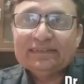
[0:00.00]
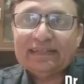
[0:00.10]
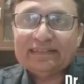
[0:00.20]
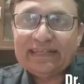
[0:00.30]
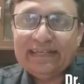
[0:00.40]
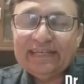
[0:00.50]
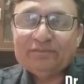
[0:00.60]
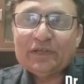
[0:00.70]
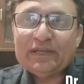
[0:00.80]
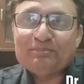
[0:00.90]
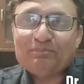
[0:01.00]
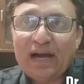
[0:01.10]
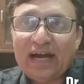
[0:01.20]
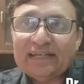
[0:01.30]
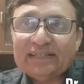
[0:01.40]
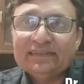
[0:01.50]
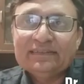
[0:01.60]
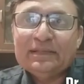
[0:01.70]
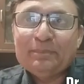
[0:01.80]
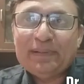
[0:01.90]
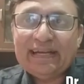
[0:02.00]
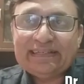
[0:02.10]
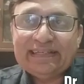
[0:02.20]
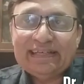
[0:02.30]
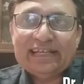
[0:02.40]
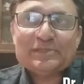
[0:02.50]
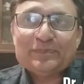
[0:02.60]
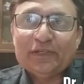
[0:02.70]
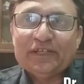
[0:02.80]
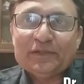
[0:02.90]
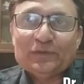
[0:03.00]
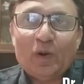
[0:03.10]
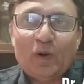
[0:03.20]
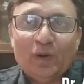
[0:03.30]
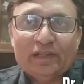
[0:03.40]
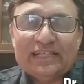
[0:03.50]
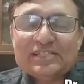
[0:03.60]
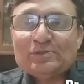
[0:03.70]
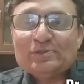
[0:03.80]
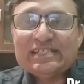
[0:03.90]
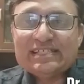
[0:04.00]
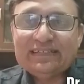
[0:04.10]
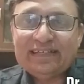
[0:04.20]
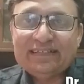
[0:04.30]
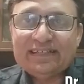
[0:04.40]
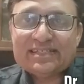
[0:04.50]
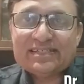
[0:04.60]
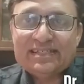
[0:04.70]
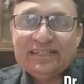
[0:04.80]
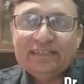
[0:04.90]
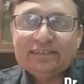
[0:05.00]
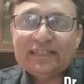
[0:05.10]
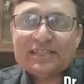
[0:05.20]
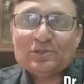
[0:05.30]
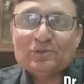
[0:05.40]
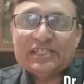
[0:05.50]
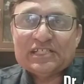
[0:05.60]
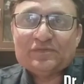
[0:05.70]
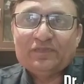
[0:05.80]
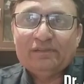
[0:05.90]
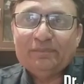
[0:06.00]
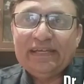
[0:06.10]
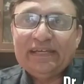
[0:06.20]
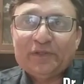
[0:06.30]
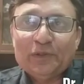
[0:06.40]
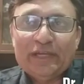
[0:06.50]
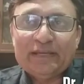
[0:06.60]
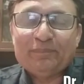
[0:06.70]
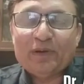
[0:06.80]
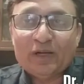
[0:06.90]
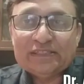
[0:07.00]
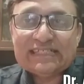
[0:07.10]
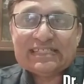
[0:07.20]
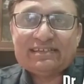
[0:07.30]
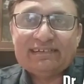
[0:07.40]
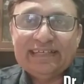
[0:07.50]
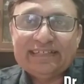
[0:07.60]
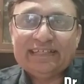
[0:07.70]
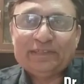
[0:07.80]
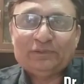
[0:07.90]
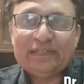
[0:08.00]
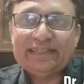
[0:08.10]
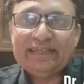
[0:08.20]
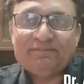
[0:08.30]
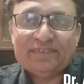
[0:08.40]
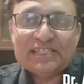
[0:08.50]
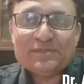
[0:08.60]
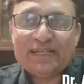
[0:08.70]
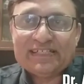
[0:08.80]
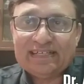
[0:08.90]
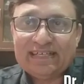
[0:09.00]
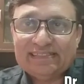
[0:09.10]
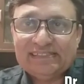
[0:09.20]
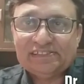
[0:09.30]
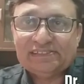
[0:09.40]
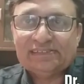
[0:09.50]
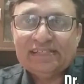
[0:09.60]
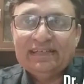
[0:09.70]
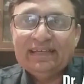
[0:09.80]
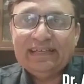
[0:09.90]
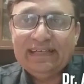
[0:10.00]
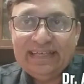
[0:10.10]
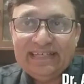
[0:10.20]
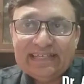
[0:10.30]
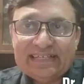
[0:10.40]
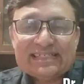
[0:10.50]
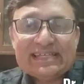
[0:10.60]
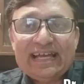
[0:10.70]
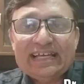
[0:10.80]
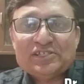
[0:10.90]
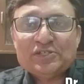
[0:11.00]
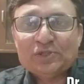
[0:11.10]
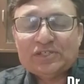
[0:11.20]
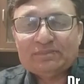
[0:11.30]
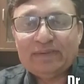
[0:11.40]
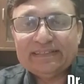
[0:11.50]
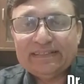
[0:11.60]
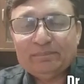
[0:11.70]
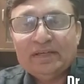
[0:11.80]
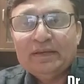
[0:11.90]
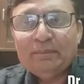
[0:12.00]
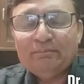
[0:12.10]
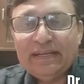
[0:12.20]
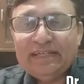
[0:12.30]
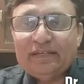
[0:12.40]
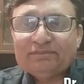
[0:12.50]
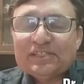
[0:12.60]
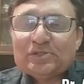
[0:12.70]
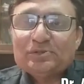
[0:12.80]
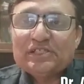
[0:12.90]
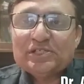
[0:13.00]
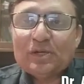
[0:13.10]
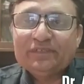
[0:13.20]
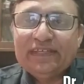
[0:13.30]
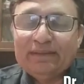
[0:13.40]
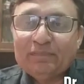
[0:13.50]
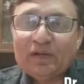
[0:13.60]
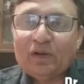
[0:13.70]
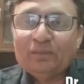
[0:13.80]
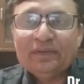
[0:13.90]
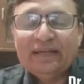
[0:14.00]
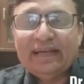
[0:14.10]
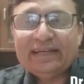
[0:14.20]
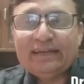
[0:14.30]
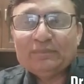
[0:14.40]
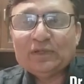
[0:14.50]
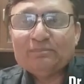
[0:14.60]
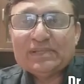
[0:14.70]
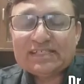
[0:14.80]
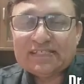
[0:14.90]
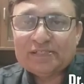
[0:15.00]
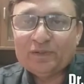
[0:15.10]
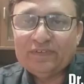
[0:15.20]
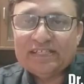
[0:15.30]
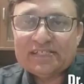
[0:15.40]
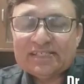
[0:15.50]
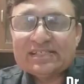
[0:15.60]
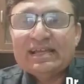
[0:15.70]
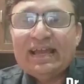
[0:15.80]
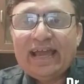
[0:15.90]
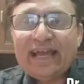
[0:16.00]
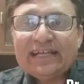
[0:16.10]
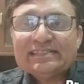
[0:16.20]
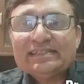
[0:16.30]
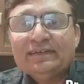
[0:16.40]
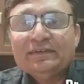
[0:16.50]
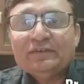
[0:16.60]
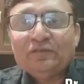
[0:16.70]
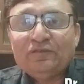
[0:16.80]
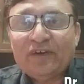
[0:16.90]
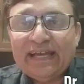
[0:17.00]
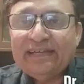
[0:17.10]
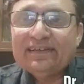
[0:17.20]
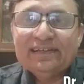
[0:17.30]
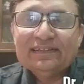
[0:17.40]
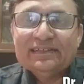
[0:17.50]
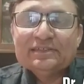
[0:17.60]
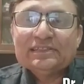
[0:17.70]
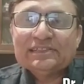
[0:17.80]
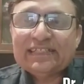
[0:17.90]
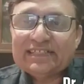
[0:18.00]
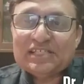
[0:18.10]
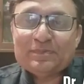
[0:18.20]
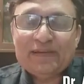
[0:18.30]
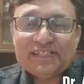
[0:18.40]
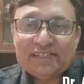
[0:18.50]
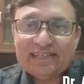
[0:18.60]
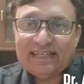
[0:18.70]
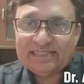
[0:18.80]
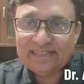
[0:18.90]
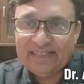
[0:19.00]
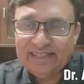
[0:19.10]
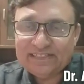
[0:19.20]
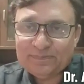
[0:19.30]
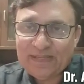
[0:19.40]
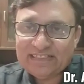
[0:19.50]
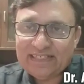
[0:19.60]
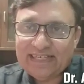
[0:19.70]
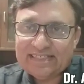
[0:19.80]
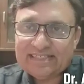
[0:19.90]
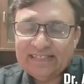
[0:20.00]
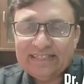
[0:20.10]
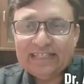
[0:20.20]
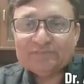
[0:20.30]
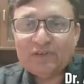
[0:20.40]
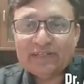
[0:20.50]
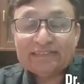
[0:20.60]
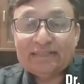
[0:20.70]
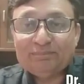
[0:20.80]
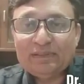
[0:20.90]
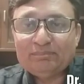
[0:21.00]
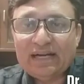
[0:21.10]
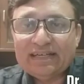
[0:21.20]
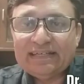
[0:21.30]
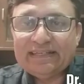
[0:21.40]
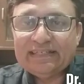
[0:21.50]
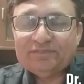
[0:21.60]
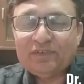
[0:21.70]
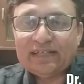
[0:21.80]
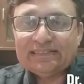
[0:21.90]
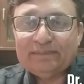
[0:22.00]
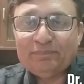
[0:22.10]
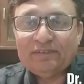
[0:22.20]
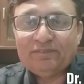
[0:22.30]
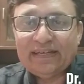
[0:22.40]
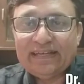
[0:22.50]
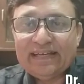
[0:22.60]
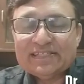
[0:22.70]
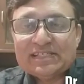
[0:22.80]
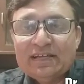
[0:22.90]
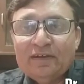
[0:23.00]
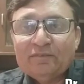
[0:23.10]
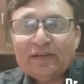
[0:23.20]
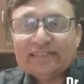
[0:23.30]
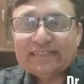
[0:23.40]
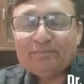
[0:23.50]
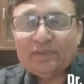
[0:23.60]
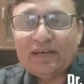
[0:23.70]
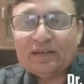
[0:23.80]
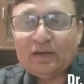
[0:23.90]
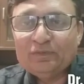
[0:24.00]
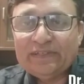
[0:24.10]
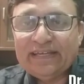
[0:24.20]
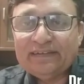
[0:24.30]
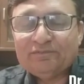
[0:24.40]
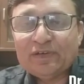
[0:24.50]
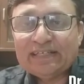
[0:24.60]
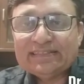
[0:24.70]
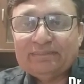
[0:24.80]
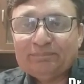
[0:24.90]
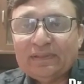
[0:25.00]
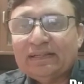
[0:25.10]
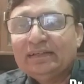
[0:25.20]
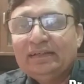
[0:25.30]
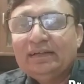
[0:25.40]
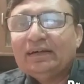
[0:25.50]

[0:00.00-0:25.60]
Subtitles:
The training would impart practical exposure to all the students in the industry. The students will be doing projects relating to the different specializations areas as chosen by them. Many of the students of the MCOM and MCOM Business Innovations has final certain specialized areas, for example marketing, for example finance, for example accounting, for example